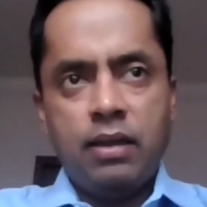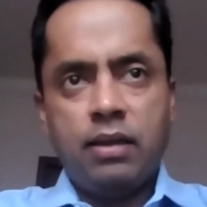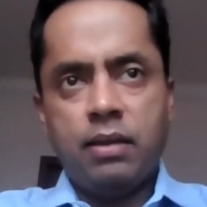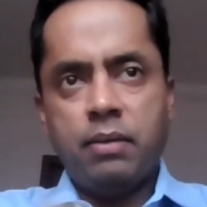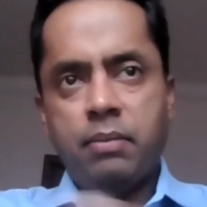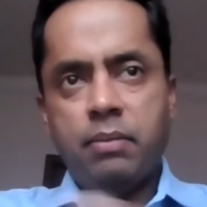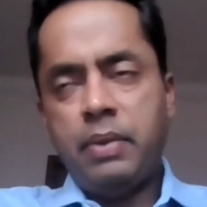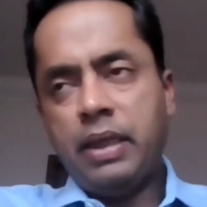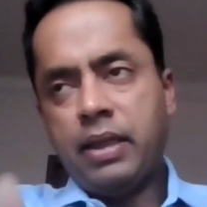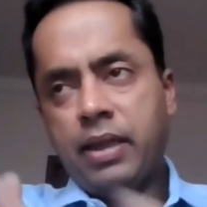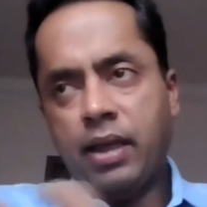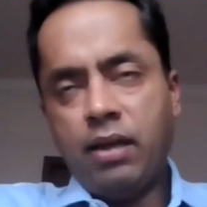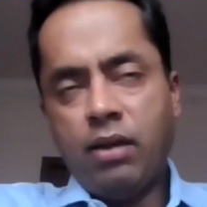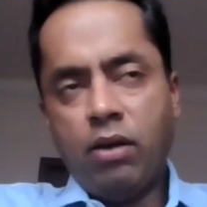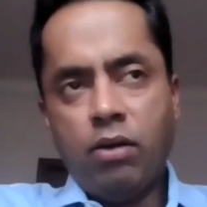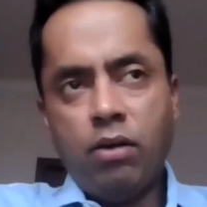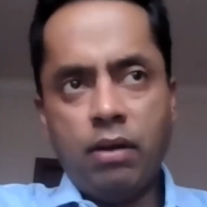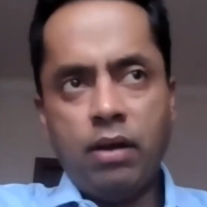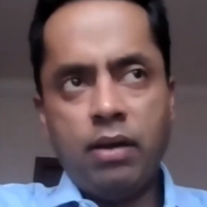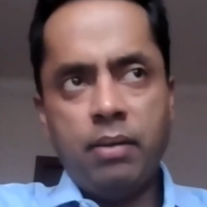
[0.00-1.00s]
Then we can
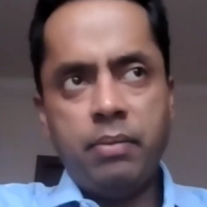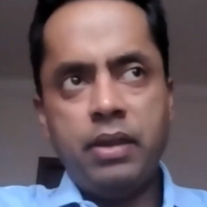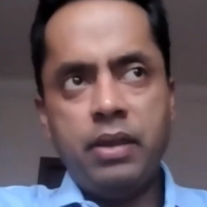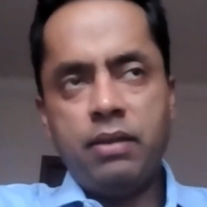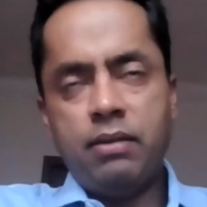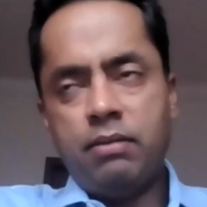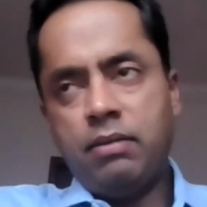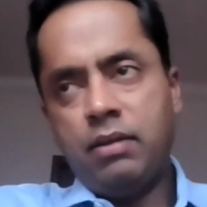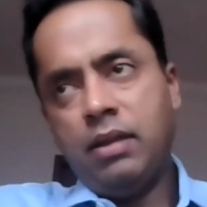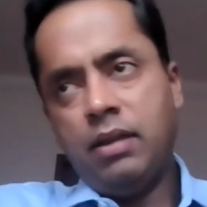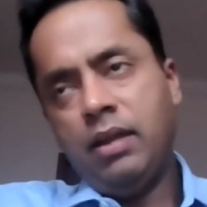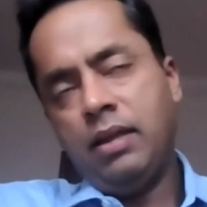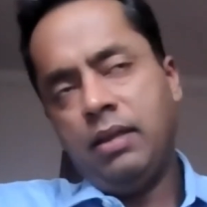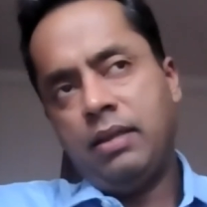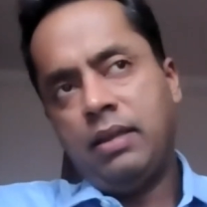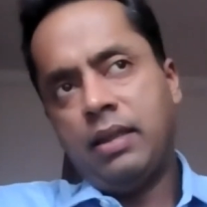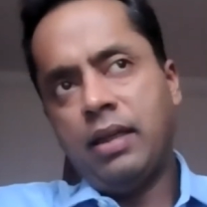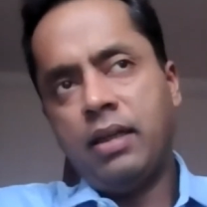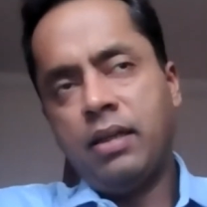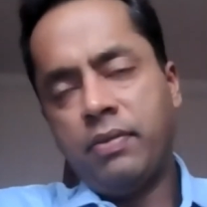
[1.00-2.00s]
all. I mean,
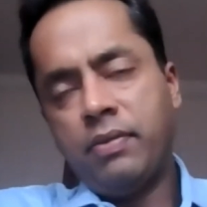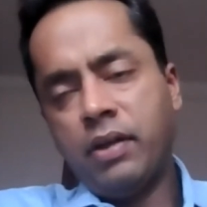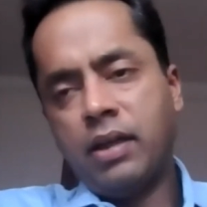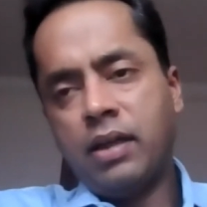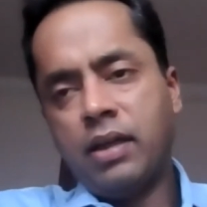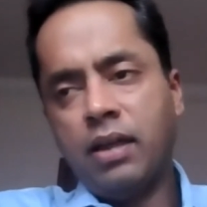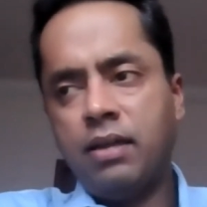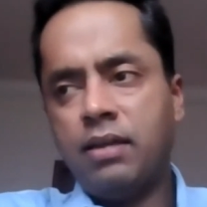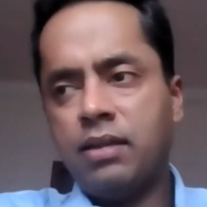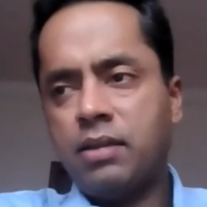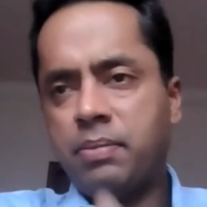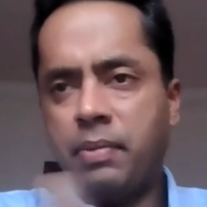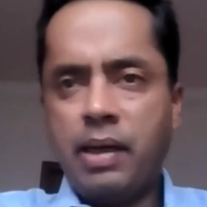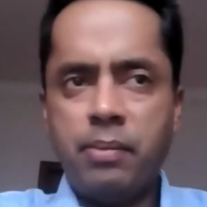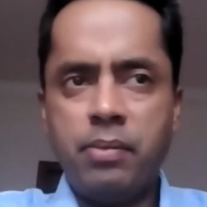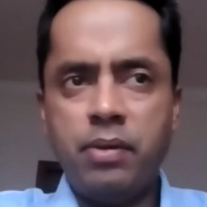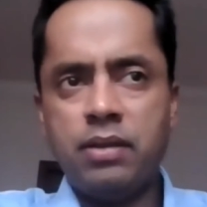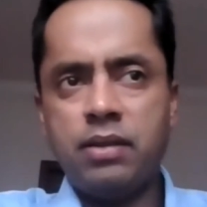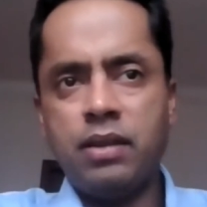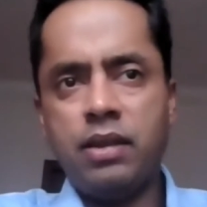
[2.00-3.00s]
there are different colors,
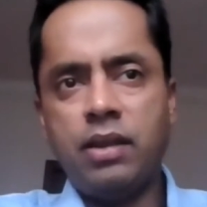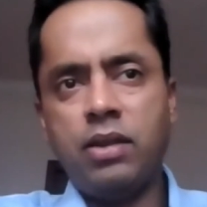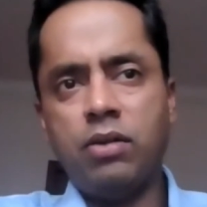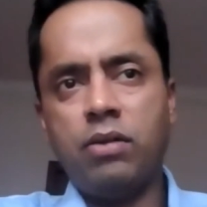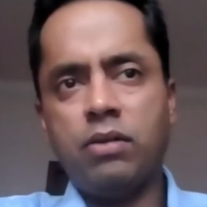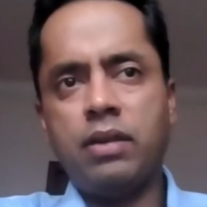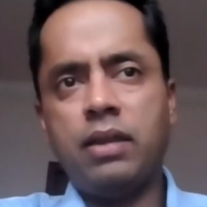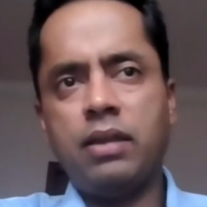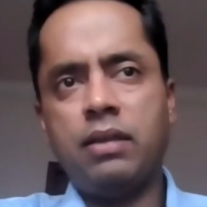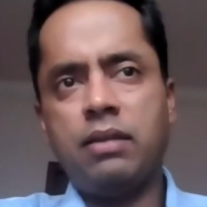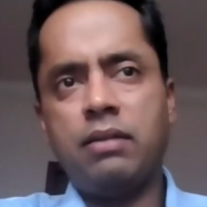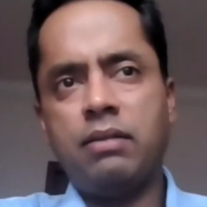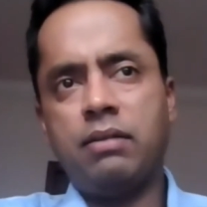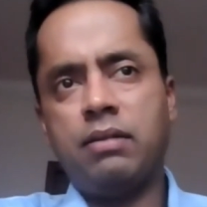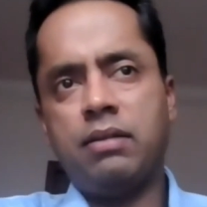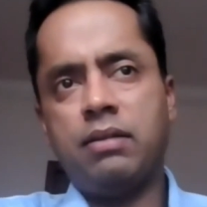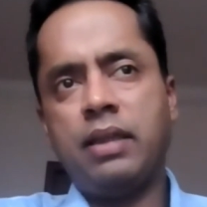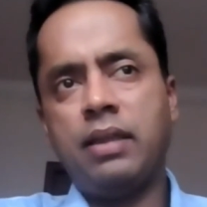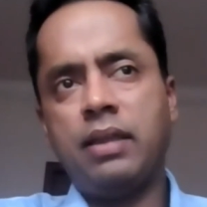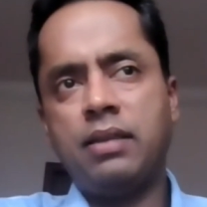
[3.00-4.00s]
marbles, and then
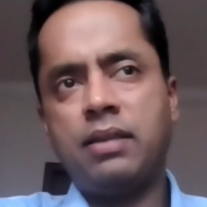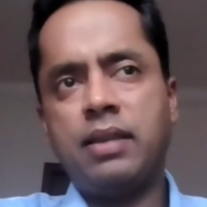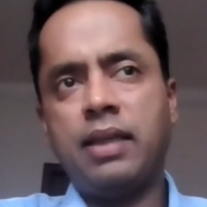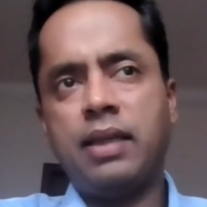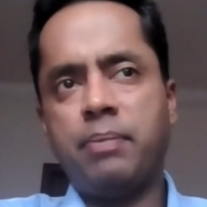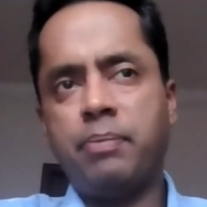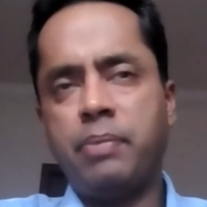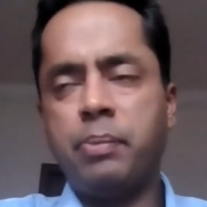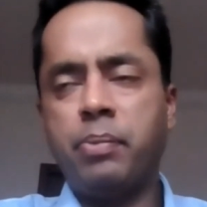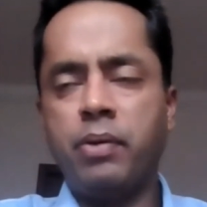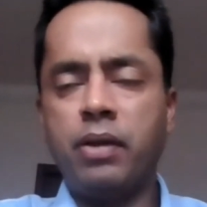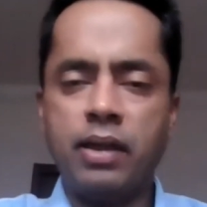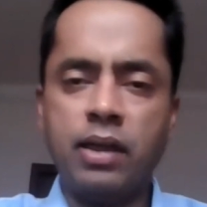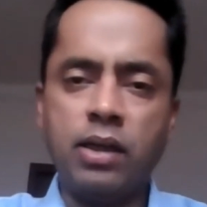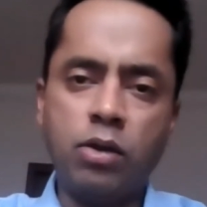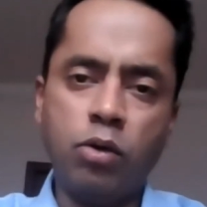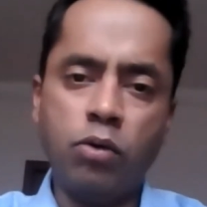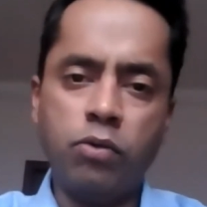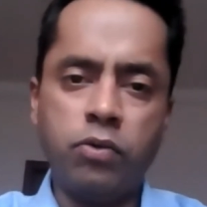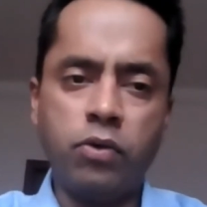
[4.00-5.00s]
things that people
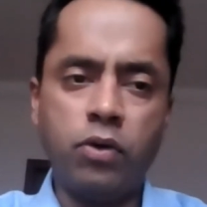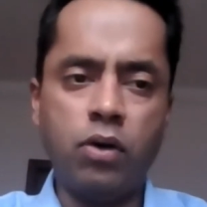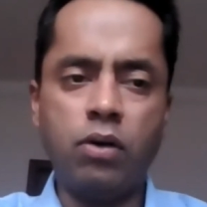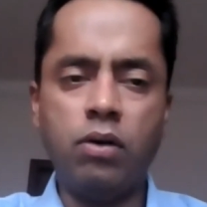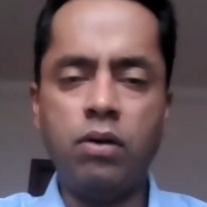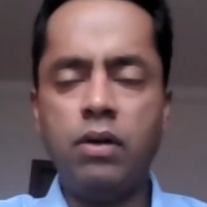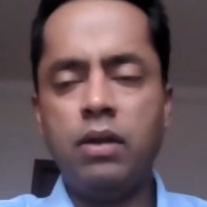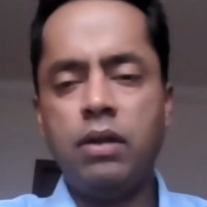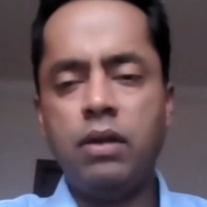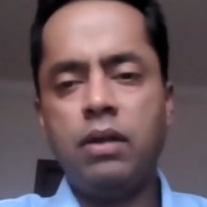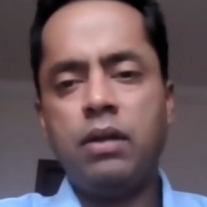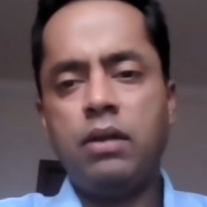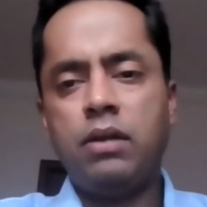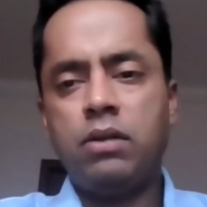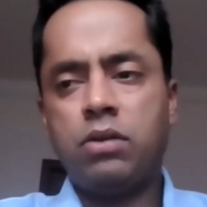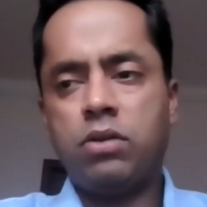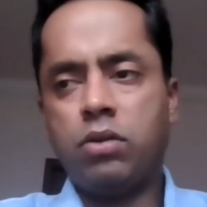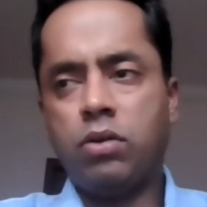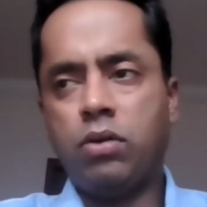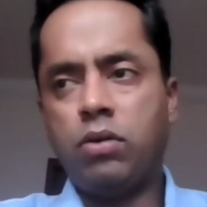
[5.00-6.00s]
can go for.
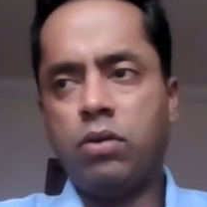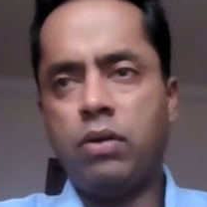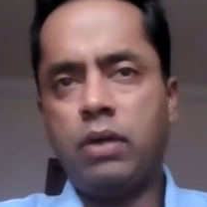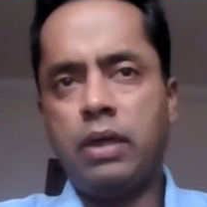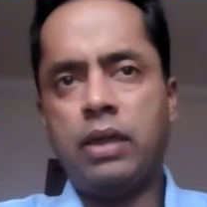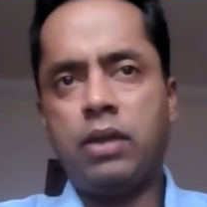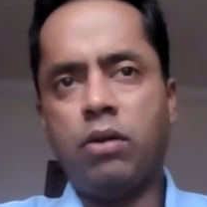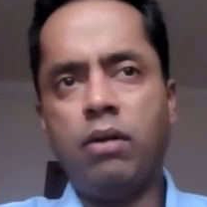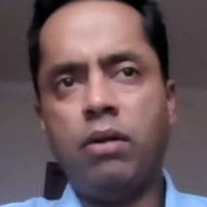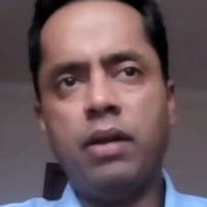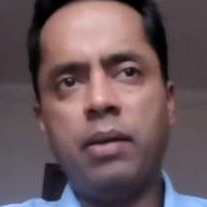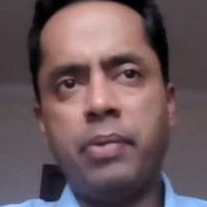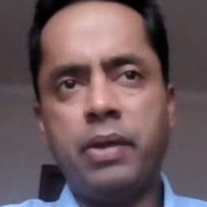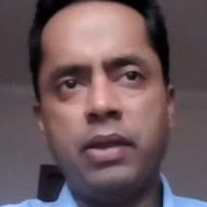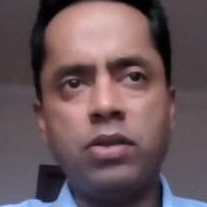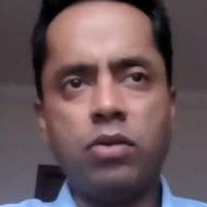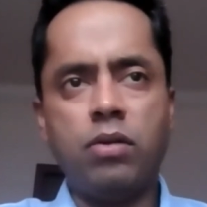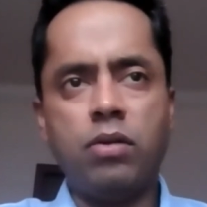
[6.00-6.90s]
So it all depends.